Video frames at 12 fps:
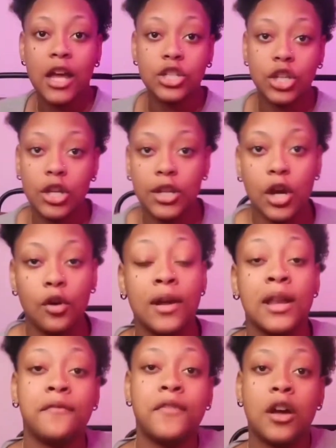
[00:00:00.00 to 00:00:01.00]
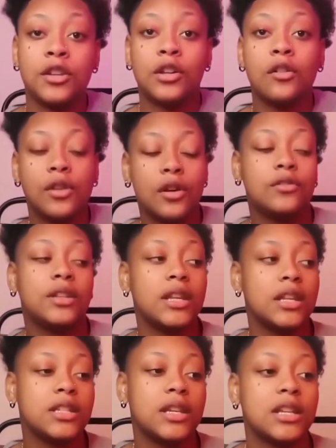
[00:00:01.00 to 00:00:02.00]
y'all know, and if y'all don't know,
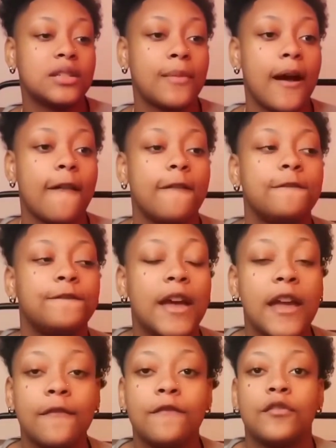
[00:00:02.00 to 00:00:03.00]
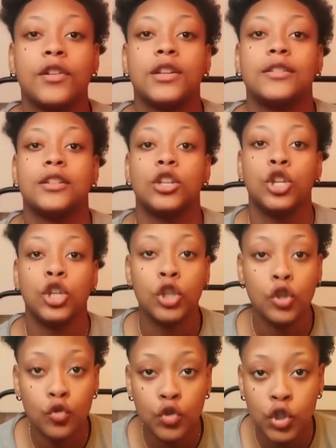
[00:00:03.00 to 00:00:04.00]
DDG is my favorite
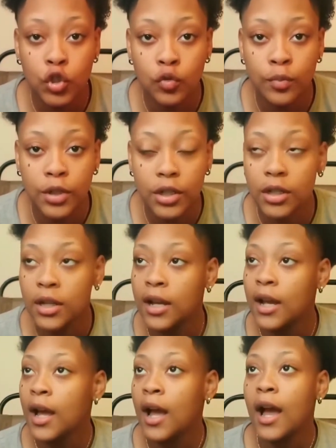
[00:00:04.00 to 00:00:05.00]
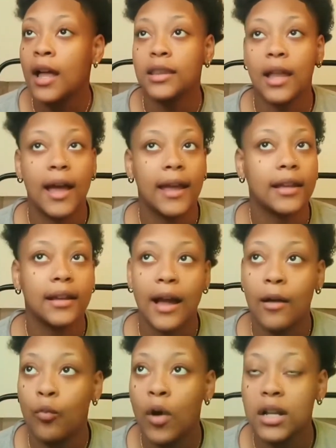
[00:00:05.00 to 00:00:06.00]
YouTuber. Like,
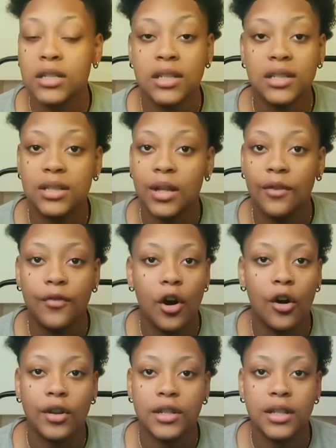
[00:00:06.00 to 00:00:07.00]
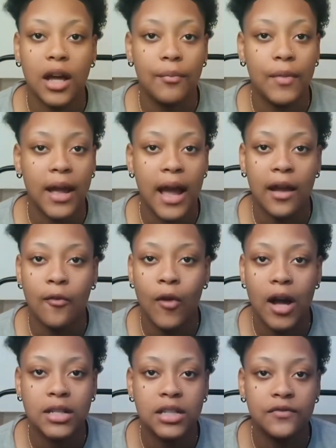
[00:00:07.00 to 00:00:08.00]
I watch his stuff all the time. Like, I can
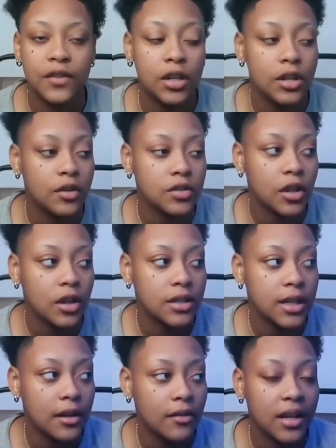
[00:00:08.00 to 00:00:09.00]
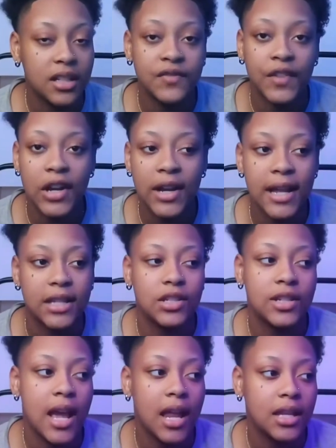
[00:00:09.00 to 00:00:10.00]
watch his videos all day, right? It's very
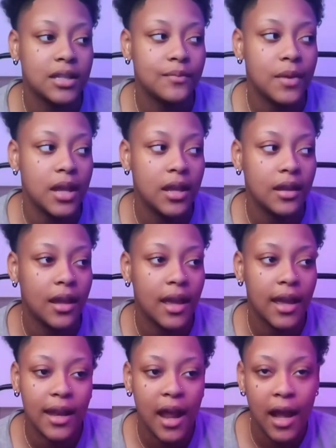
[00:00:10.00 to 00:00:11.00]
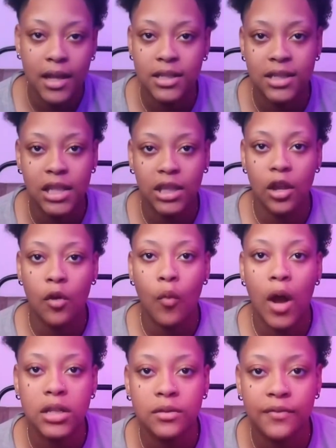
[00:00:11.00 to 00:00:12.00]
entertaining to me, and I can just sit there and
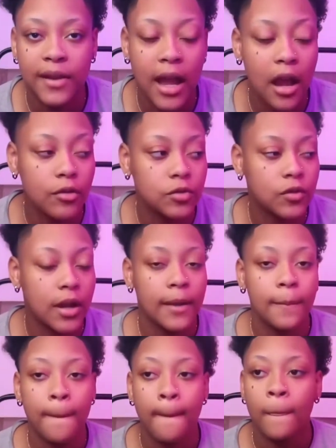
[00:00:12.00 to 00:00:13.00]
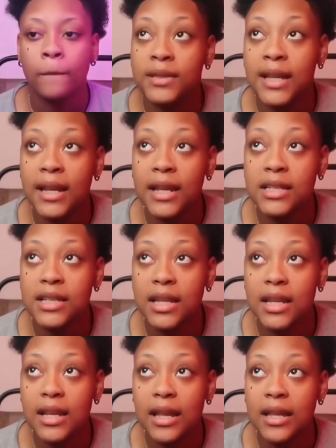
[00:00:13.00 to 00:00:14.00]
watch him for hours, right?
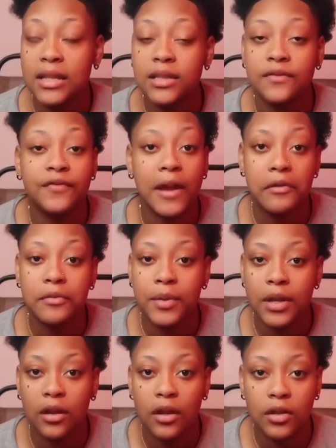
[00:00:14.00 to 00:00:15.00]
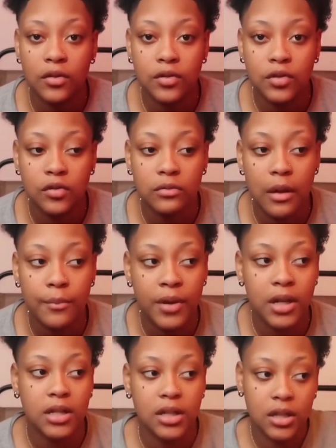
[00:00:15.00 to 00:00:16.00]
DDG is very big on YouTube. I'm
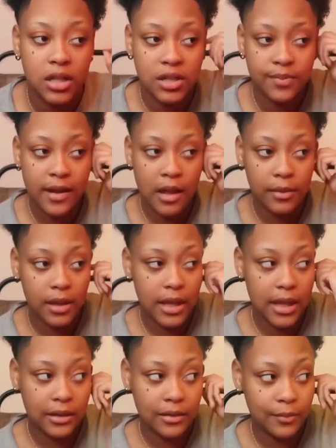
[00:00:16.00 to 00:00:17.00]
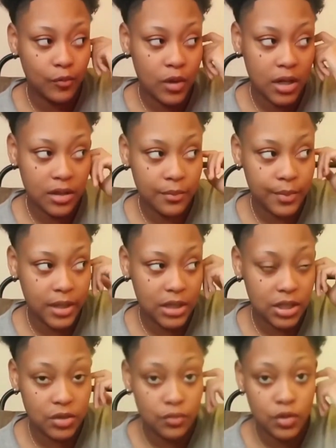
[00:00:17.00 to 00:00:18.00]
pretty sure he's probably, like, one of the
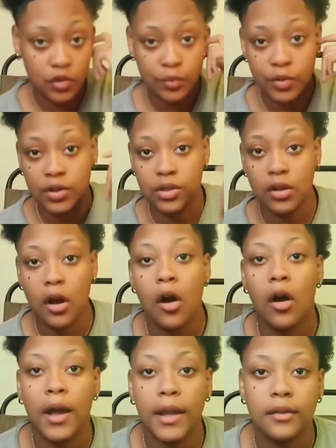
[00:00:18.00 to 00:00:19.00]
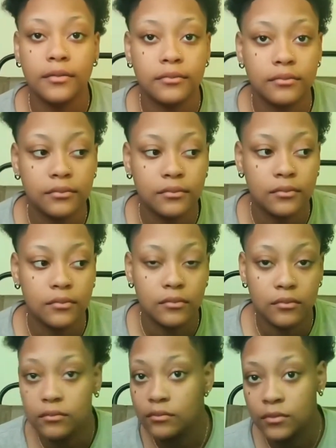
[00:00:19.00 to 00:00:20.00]
biggest YouTubers on
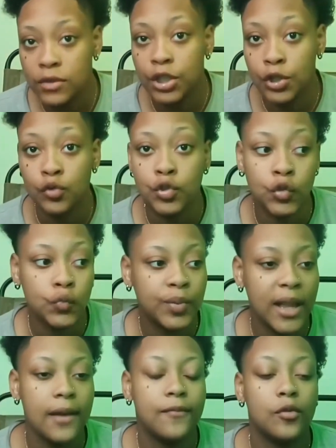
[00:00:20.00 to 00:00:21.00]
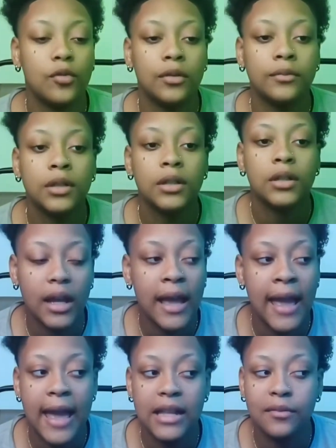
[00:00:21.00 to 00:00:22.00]
the YouTube platform.
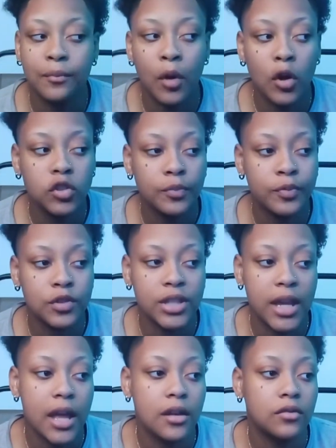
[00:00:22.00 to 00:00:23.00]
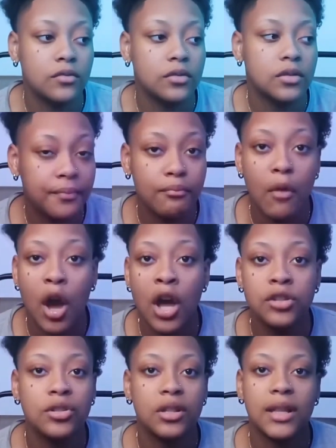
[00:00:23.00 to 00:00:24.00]
He has multiple channels,
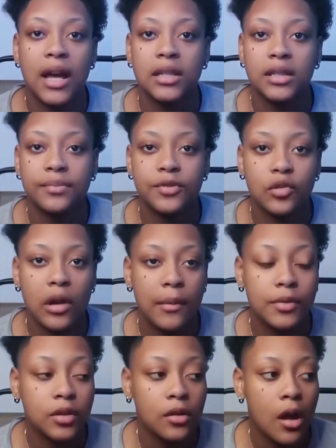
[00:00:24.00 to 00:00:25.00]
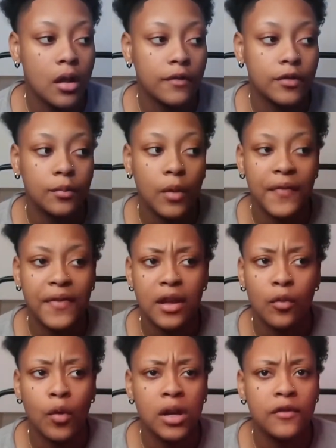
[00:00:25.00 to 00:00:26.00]
hundreds of thousands of subscribers on all of them. I
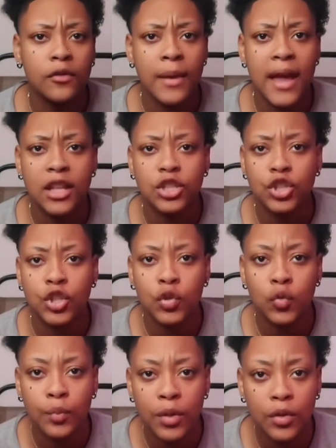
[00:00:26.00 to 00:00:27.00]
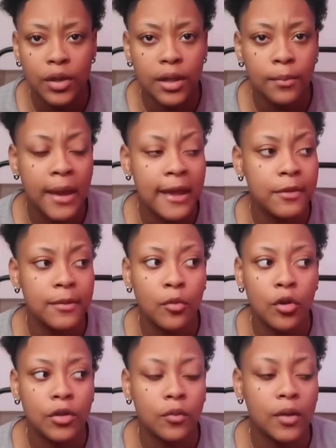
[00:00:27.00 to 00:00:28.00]
think one of them has 2 million, maybe
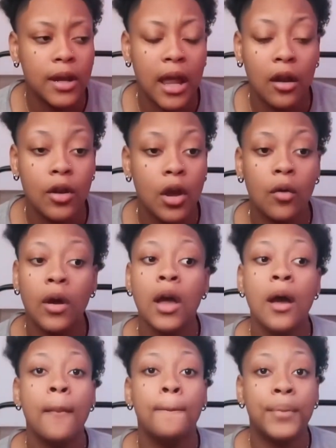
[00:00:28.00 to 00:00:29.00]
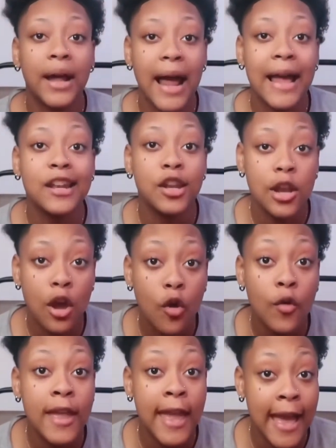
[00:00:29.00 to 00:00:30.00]
more than one. I don't know. But I know
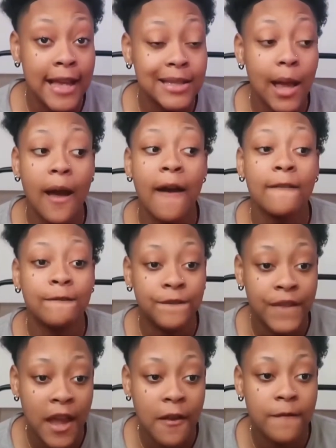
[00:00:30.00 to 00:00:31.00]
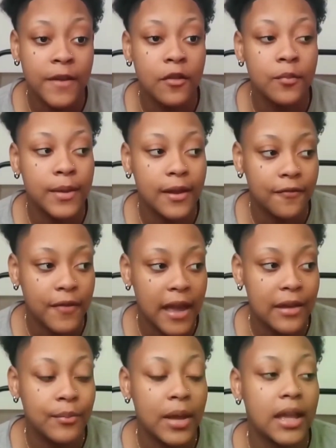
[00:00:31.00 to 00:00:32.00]
he has a very, very big
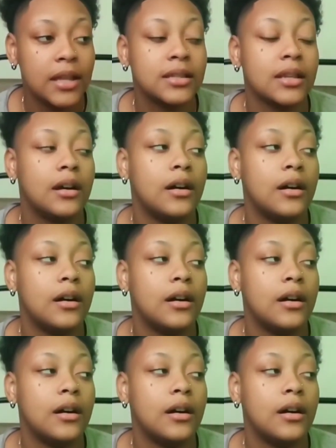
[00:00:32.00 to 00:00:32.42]
fan base.